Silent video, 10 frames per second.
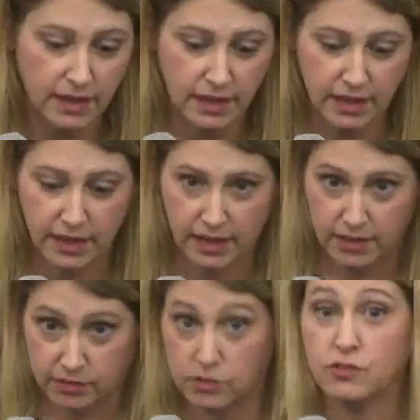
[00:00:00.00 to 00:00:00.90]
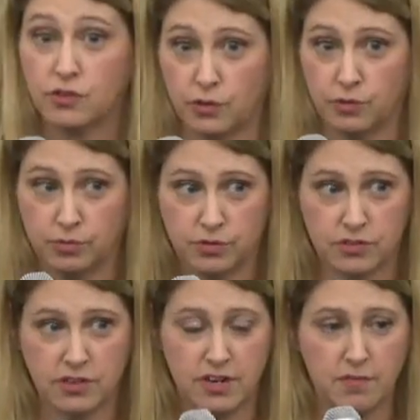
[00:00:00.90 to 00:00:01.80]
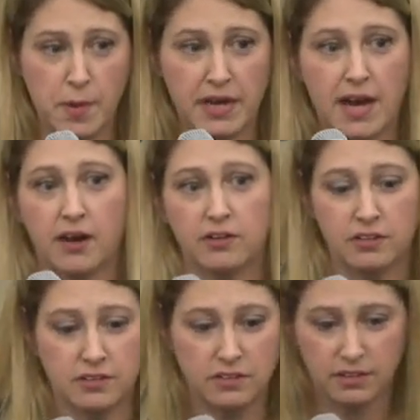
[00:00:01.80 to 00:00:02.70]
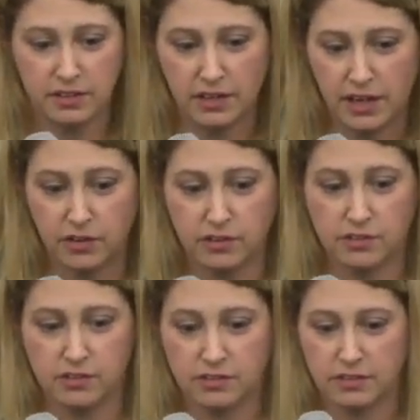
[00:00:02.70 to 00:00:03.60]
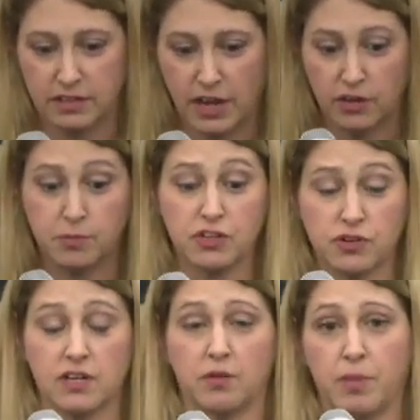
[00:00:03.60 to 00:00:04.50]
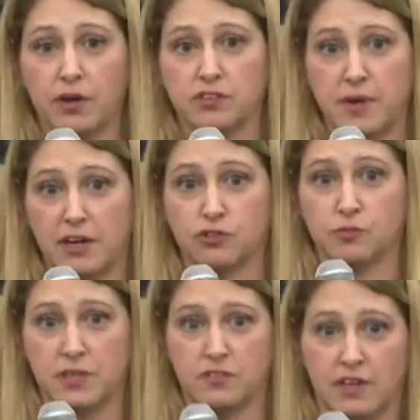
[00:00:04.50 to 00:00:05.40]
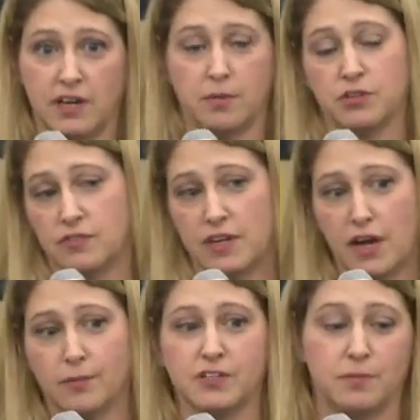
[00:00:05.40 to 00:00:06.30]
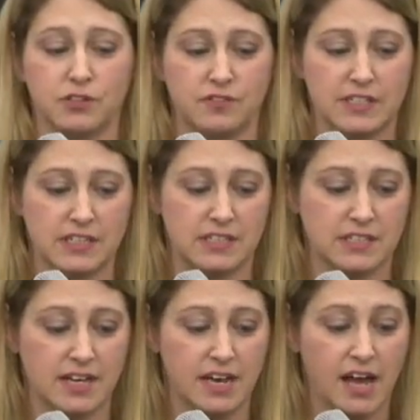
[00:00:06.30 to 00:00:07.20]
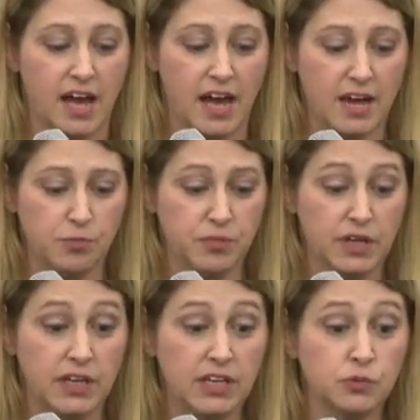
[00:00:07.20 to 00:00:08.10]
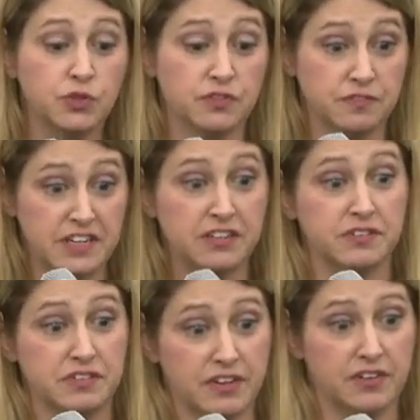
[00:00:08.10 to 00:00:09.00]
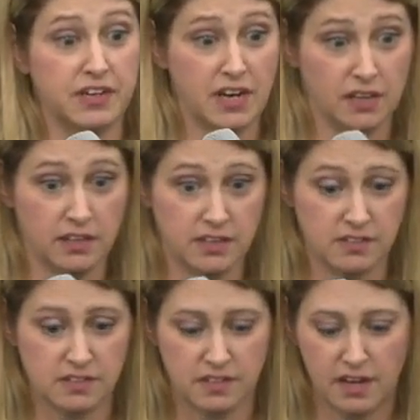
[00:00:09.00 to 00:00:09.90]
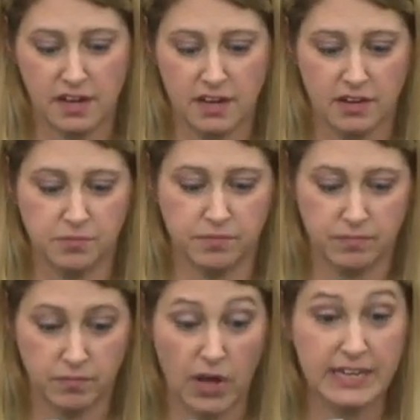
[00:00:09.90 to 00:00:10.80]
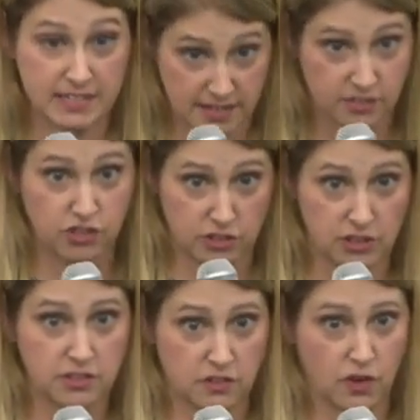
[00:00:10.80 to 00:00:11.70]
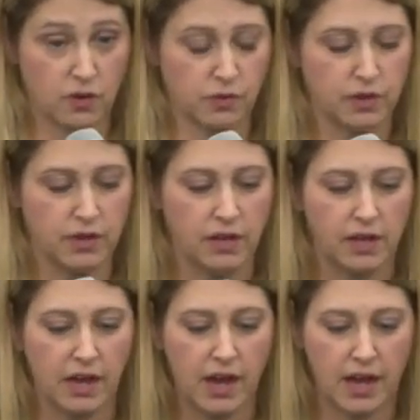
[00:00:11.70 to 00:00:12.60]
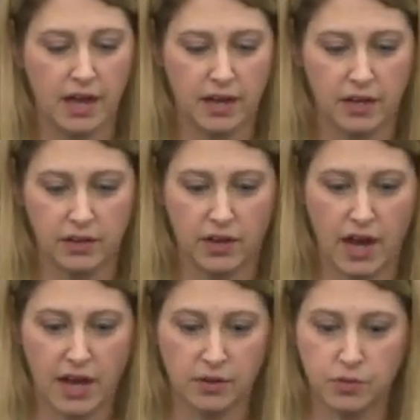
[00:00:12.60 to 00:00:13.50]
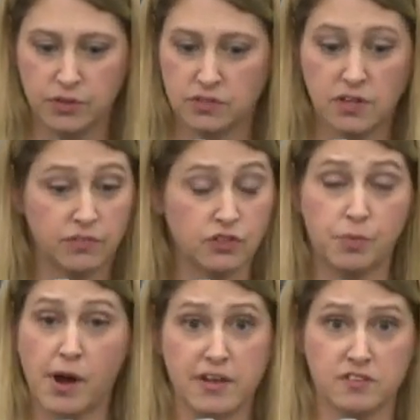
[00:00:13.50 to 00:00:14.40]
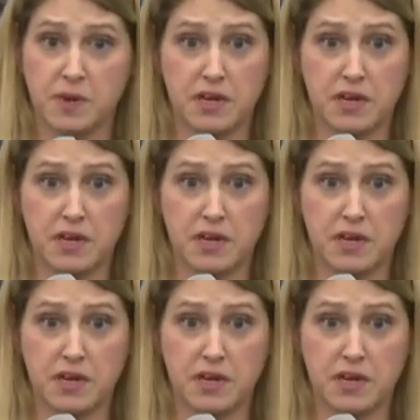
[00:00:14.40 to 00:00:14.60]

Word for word: Uh, so since you didn't have a mic, how did, how did how did my training compare to my actual spaceflight? How much of it helped? How much of it didn't? Um, it was very, very analogous, um, intentionally so. Uh, I was never surprised by